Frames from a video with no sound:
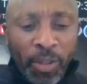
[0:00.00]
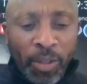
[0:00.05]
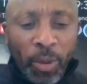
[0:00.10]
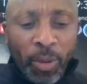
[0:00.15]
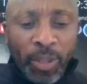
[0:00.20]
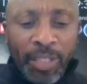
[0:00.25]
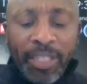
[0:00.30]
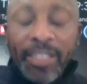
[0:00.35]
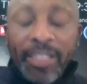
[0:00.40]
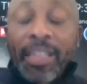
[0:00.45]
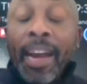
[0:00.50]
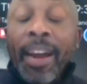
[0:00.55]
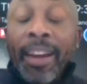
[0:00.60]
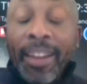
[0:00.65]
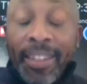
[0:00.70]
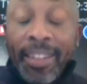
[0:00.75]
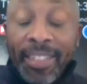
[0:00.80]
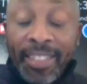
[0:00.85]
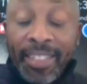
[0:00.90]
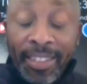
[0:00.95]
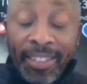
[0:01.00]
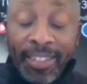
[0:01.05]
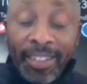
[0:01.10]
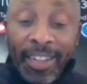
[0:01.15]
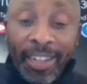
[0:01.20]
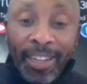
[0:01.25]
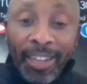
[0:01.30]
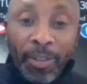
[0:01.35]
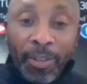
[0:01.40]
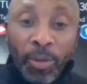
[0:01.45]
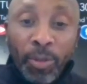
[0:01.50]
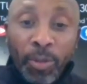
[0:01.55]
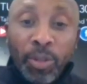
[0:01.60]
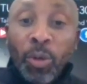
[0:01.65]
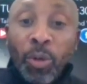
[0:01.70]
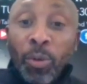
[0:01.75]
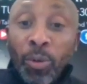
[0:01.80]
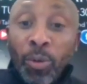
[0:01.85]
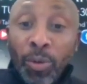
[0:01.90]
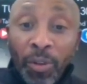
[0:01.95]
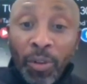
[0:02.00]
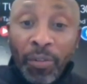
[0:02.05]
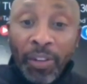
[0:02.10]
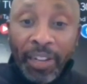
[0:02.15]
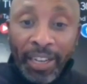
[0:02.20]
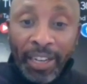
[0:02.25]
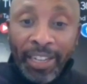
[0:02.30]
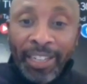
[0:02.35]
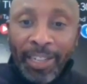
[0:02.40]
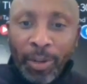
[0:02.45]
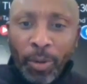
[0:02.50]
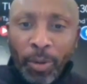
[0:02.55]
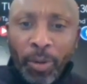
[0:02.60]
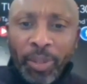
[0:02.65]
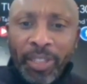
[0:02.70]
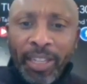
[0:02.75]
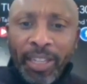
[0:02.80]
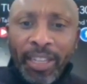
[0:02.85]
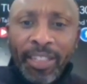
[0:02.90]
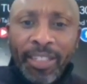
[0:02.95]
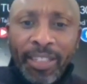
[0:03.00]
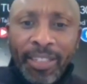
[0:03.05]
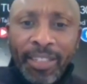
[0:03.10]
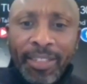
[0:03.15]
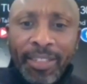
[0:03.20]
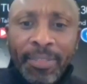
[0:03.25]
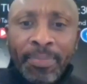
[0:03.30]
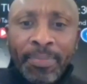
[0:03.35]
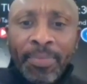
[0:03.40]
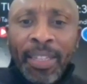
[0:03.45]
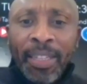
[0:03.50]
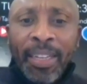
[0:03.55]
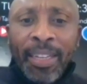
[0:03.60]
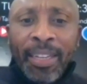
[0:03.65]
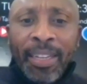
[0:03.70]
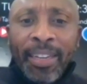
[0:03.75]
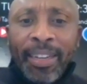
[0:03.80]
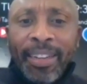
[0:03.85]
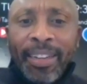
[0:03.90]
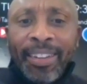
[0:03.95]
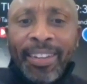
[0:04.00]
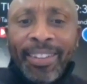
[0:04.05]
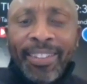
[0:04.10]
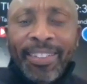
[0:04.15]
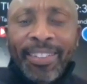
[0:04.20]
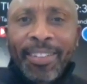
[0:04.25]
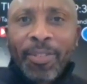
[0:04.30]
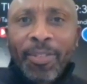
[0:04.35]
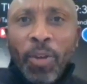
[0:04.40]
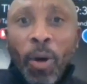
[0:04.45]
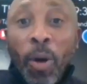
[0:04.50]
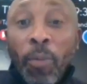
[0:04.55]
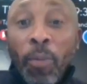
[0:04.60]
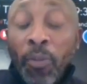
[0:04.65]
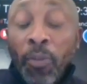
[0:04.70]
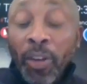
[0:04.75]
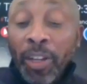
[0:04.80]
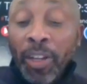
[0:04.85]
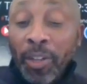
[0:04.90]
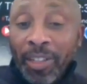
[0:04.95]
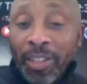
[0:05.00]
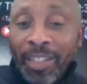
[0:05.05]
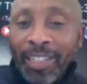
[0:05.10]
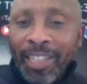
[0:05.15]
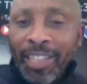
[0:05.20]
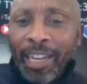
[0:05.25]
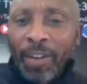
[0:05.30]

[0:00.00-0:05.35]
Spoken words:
styles and those tools of great negotiation. And hopefully, Dr. T, I